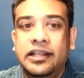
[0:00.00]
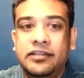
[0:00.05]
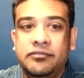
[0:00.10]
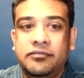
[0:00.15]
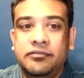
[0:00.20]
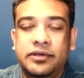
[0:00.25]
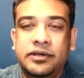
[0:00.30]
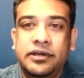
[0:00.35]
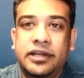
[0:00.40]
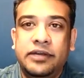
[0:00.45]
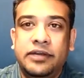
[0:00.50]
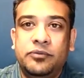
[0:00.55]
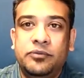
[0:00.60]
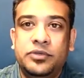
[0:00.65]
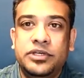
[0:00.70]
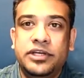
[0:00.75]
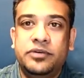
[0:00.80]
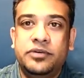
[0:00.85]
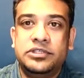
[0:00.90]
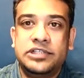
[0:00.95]

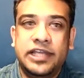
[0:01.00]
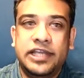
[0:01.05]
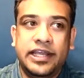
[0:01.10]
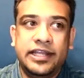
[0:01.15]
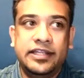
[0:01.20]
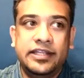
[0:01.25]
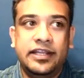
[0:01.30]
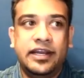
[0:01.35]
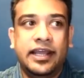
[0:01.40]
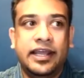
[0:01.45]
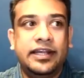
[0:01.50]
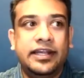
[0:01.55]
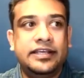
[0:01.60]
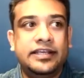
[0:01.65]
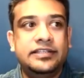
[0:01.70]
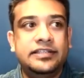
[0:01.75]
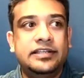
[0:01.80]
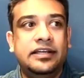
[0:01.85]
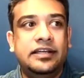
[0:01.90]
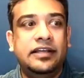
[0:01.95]
it was like in the
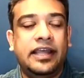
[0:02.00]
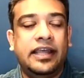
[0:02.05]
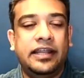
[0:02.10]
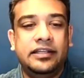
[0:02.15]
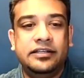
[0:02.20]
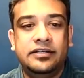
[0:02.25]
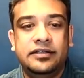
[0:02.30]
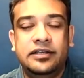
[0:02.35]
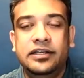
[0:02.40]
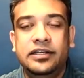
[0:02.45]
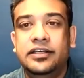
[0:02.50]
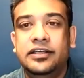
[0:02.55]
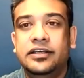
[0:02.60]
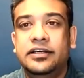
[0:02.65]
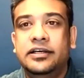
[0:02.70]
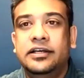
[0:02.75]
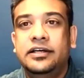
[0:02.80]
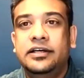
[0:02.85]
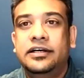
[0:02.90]
90s and the early